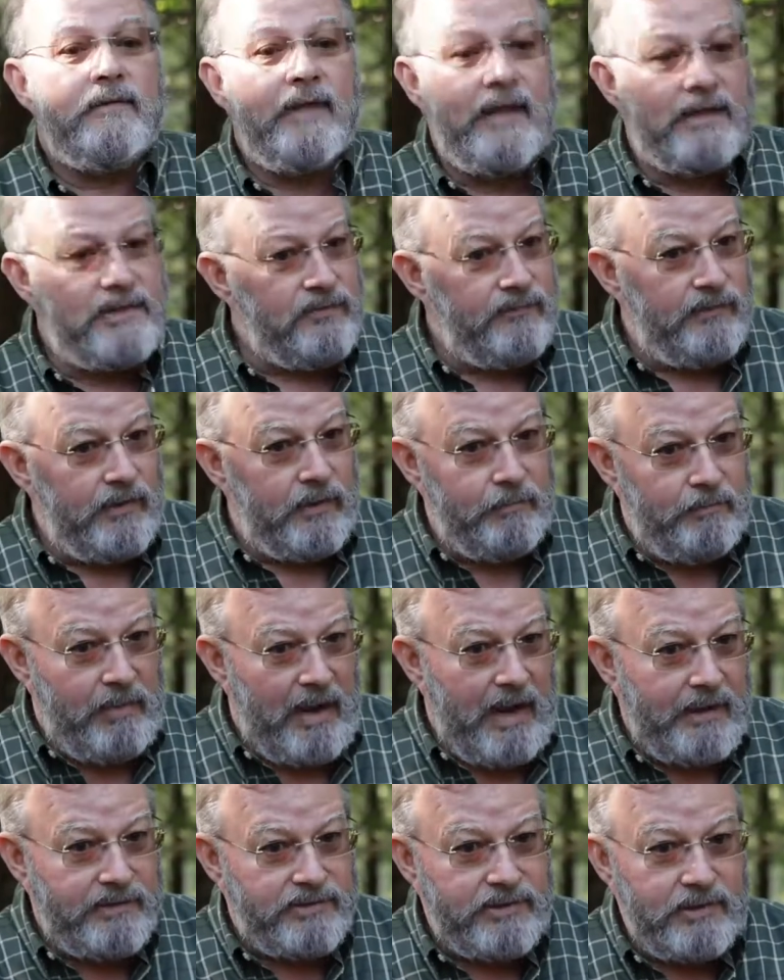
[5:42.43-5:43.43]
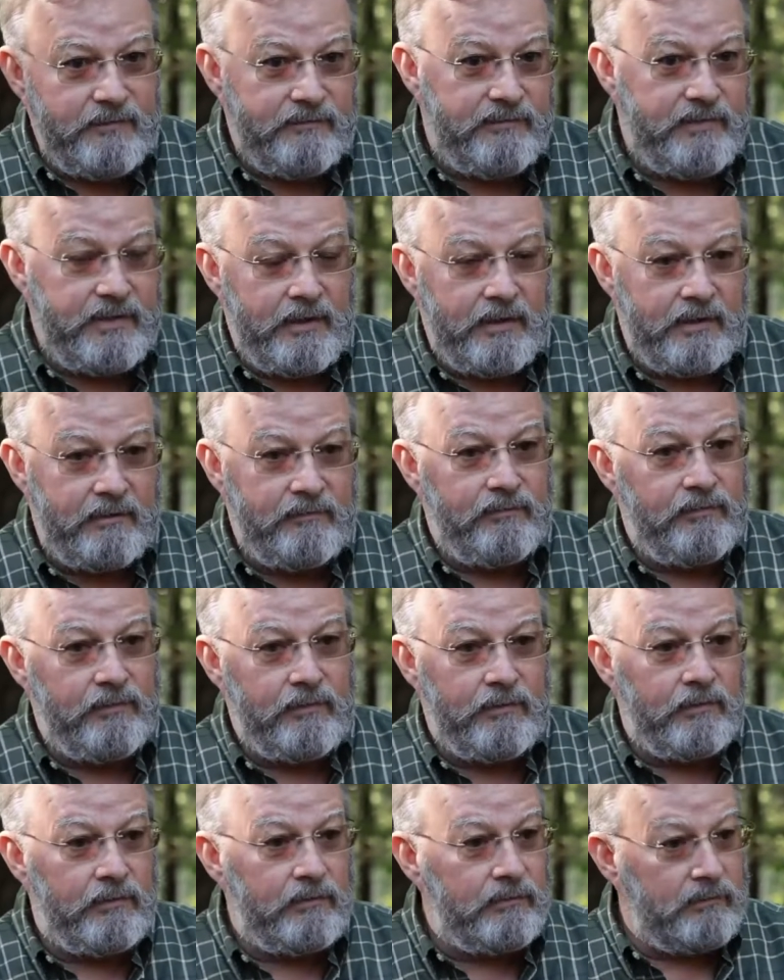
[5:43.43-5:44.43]
that's a very positive thing
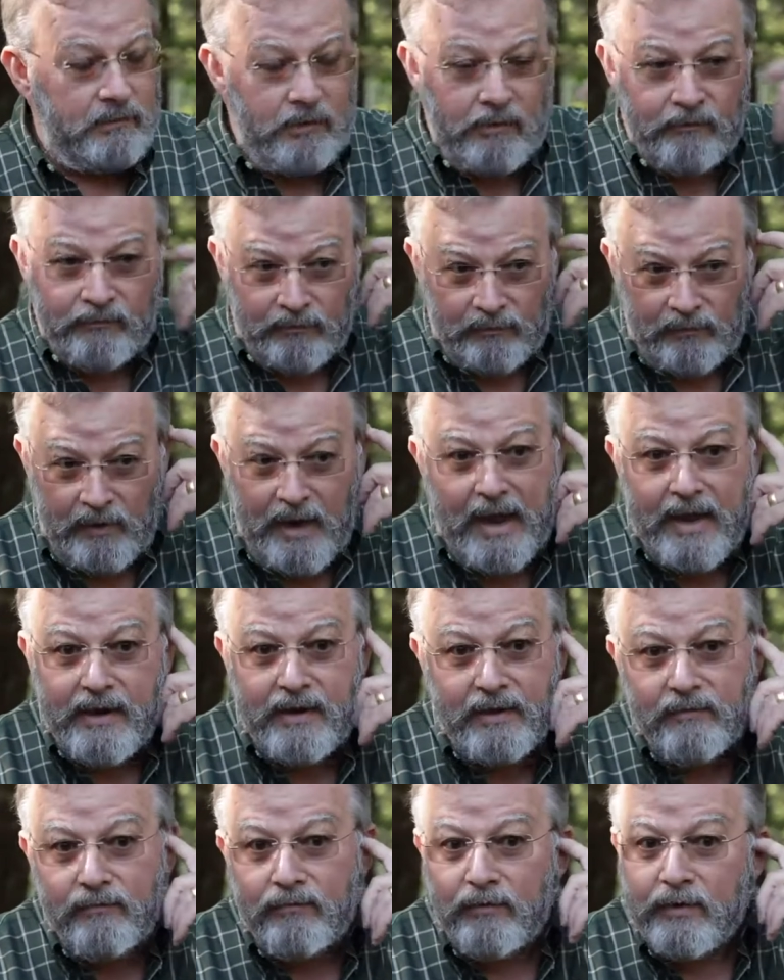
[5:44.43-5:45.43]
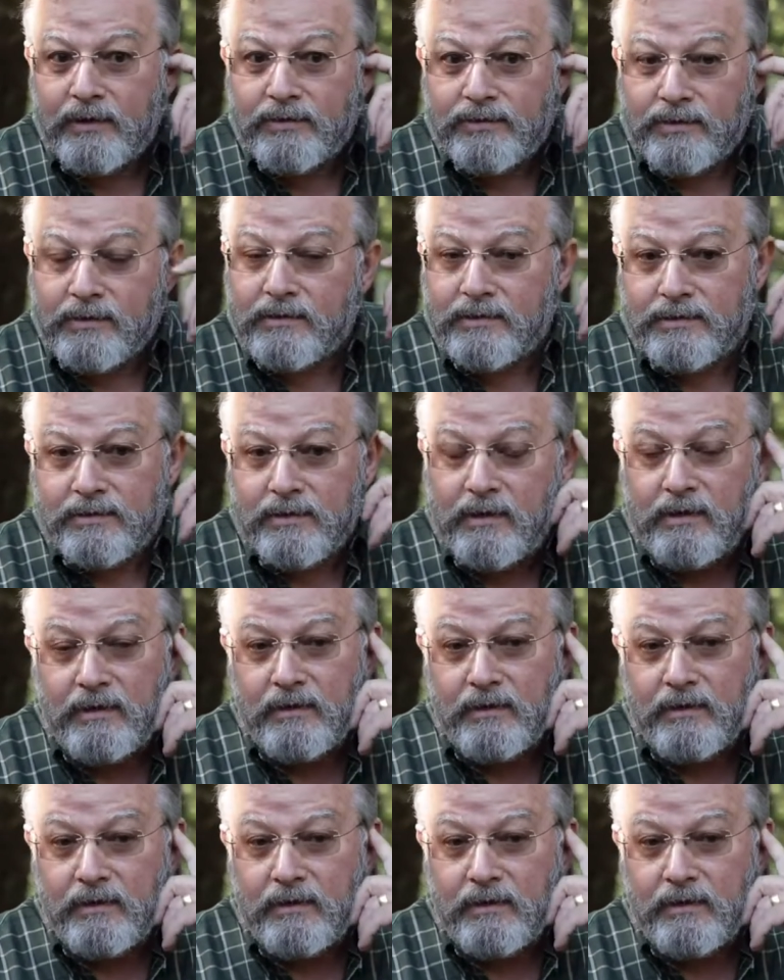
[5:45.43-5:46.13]
for a variety of reasons,